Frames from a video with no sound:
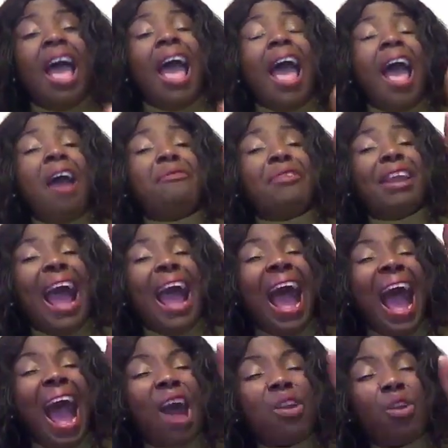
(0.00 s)
Every
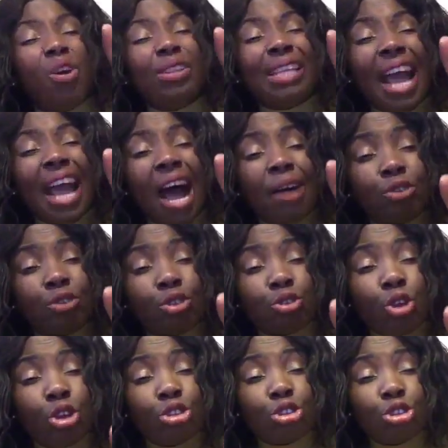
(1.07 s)
arrow they have
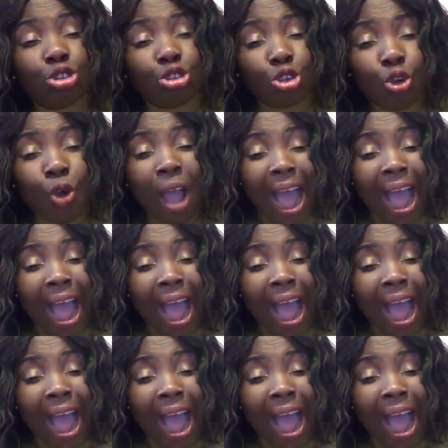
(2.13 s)
thrown to you,